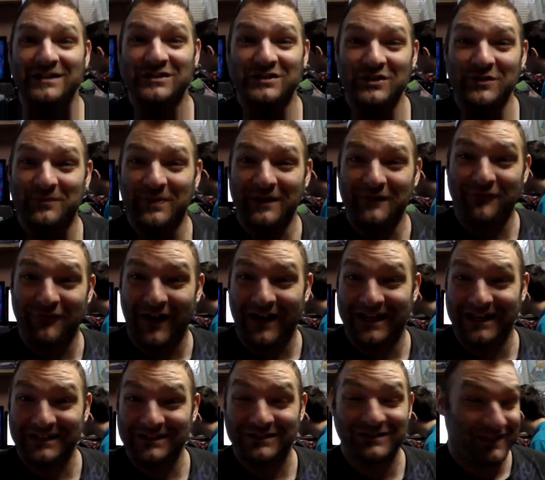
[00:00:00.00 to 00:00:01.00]
stupid
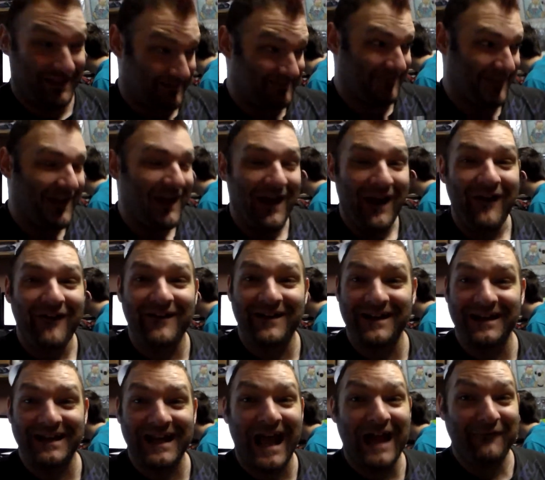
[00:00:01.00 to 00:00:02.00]
fucking shit, or
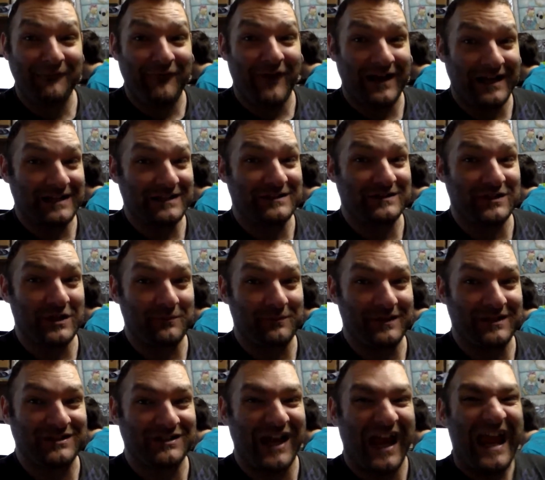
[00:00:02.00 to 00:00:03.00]
any of that fucking
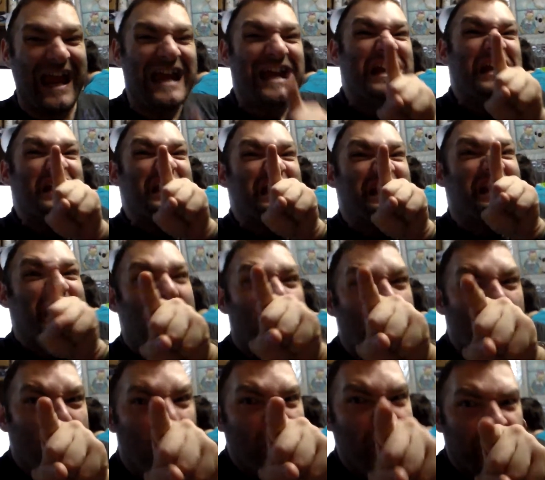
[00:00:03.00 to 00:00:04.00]
stupid shit,
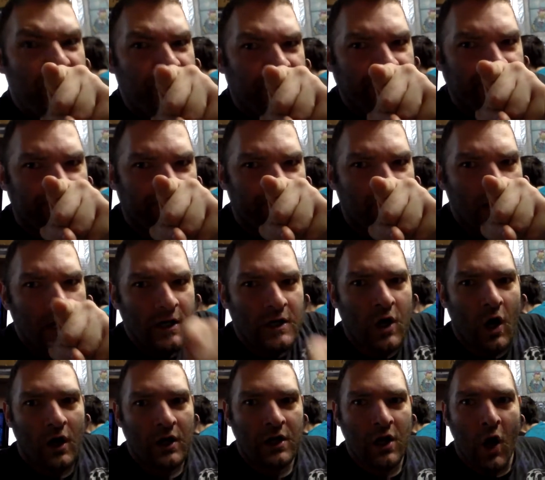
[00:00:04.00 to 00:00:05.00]
you've
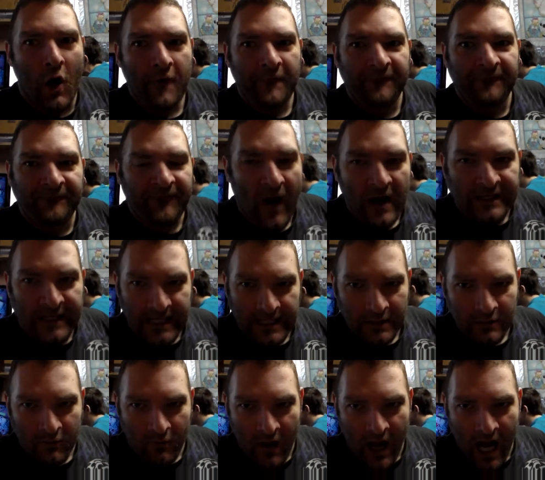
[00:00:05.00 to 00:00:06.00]
got no
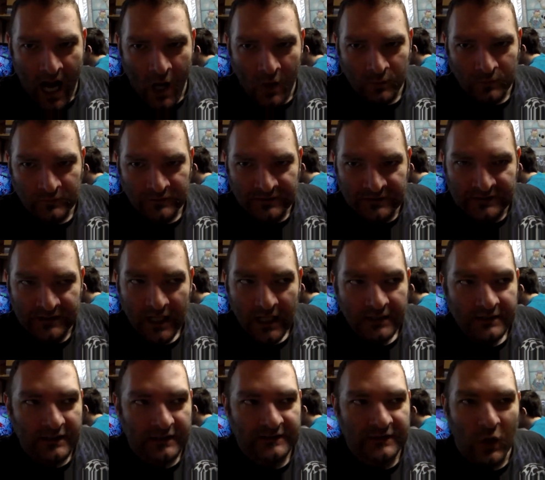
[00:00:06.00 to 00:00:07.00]
fucking grounds
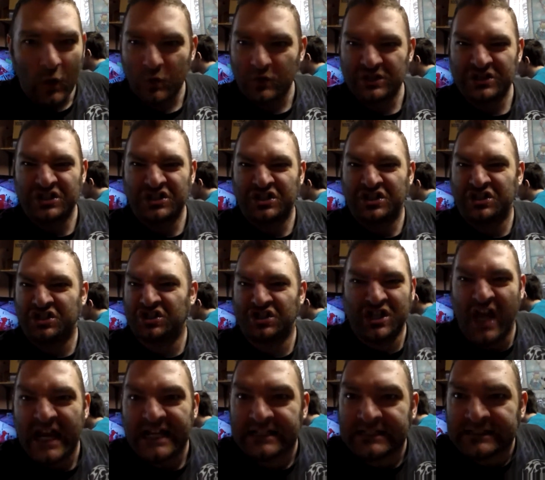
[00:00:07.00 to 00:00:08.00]
right to talk
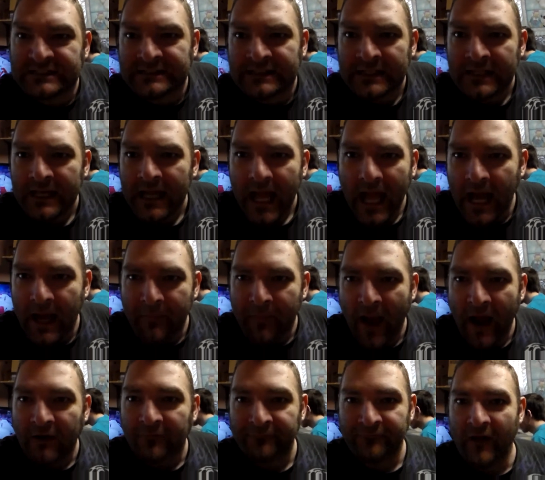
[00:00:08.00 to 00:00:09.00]
shit
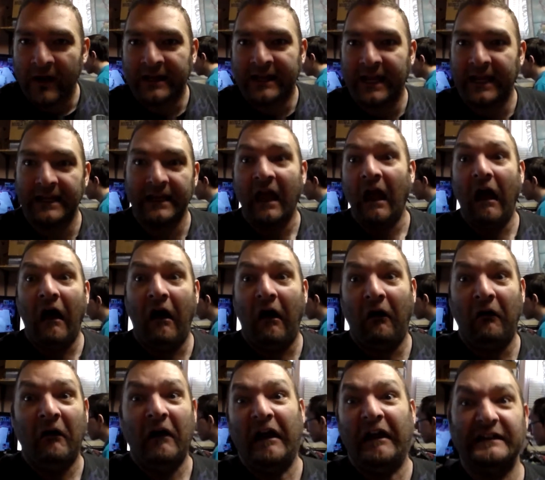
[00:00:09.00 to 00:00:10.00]
about fucking.
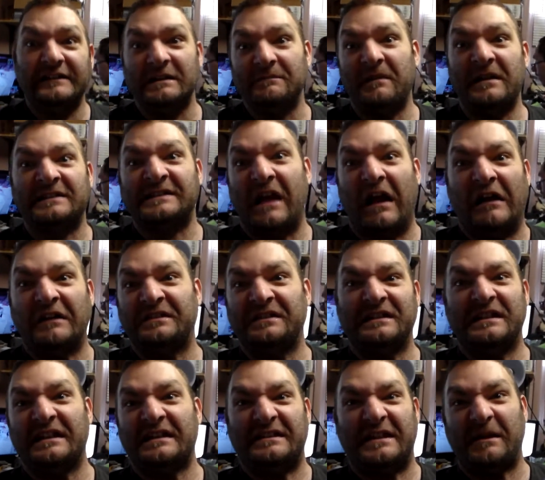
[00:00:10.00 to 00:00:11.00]
Oh, here's a
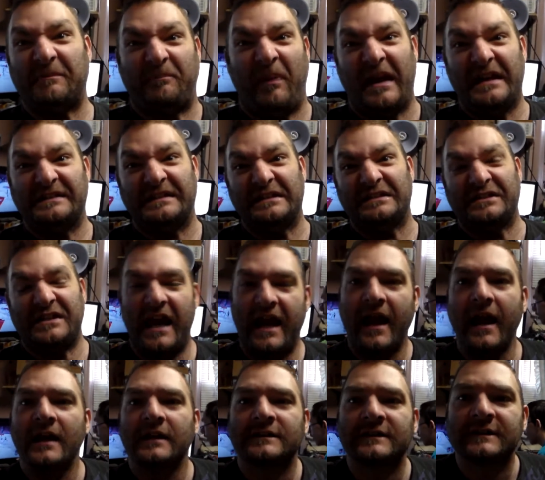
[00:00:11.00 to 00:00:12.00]
misogynistic piece of
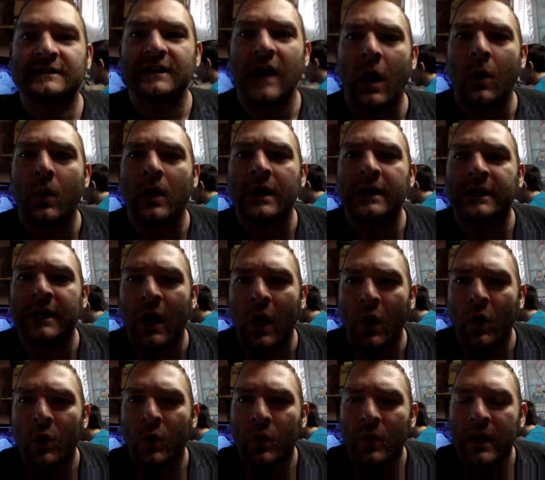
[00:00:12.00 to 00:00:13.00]
shit. So are
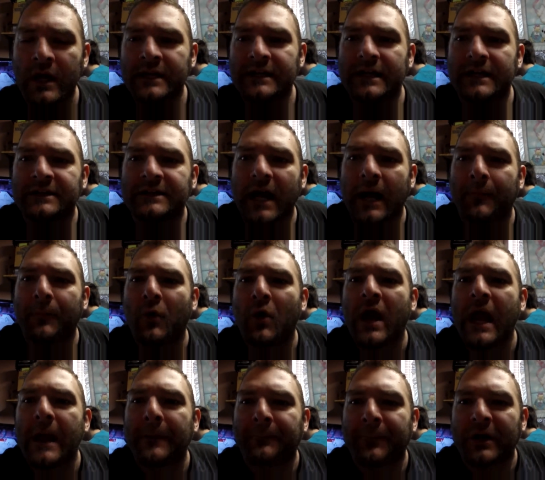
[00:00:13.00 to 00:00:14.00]
you, you double
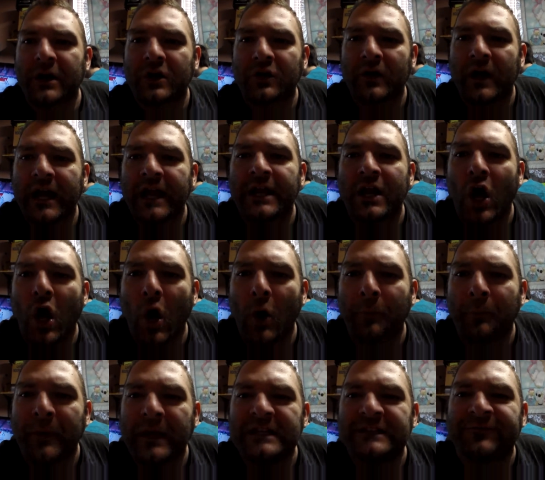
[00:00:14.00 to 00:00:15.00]
hypocrited,
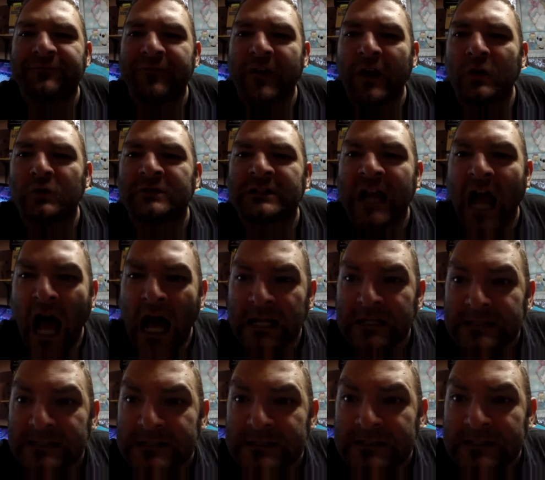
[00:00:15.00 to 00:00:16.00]
herpes filled
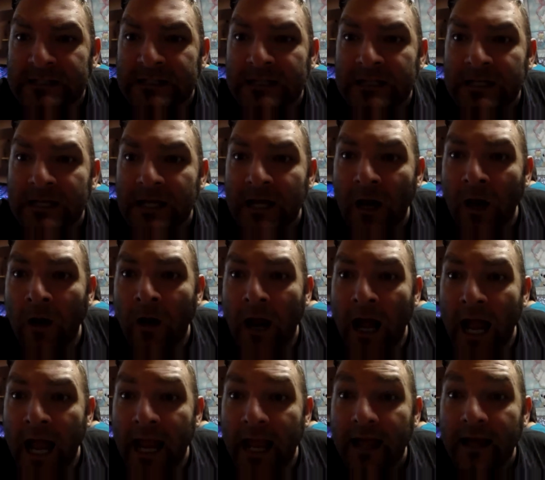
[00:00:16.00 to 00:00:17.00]
cunt.
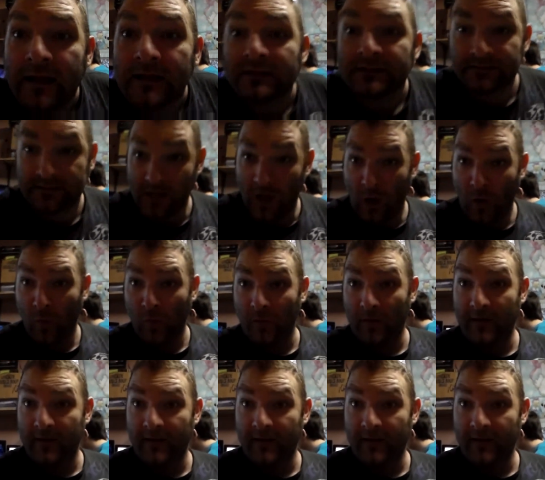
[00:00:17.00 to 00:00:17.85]
Alright? So,